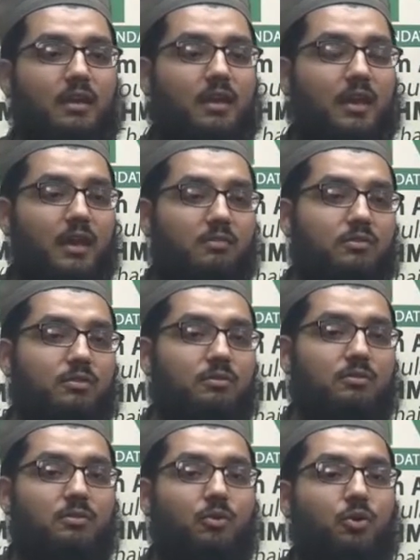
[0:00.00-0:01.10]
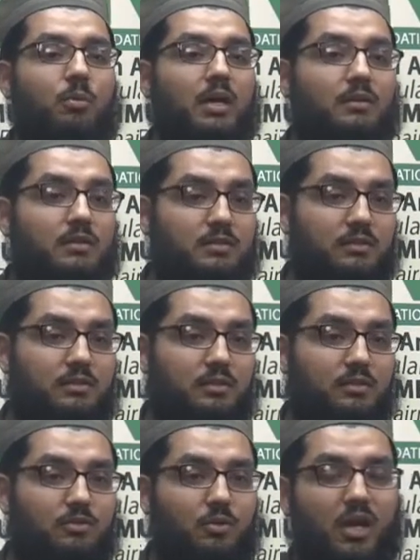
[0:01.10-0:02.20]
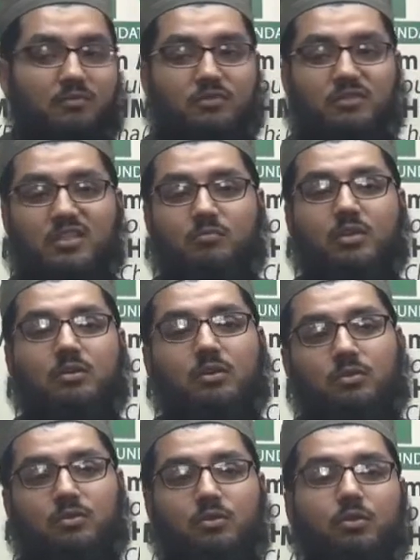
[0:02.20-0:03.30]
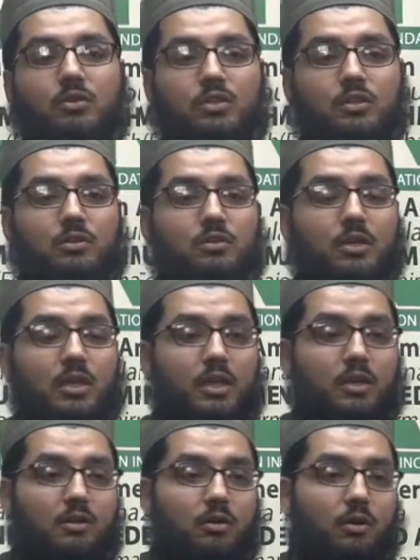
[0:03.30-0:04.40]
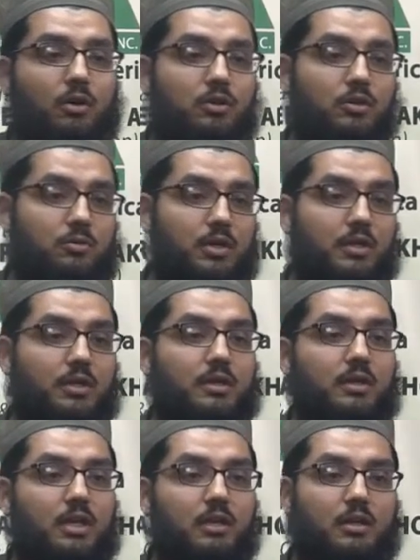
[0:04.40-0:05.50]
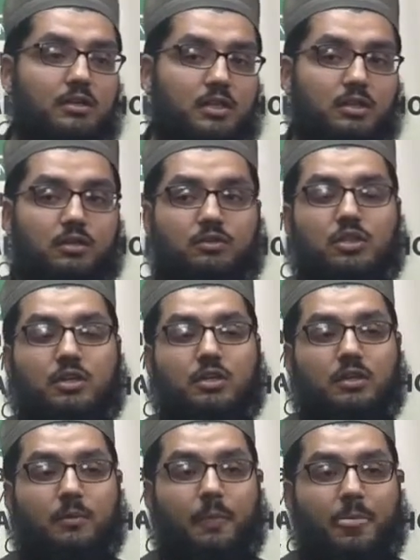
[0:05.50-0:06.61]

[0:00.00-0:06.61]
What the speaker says: and I have to go by this. You have to leave me alone. Go on your way. Continue your journey.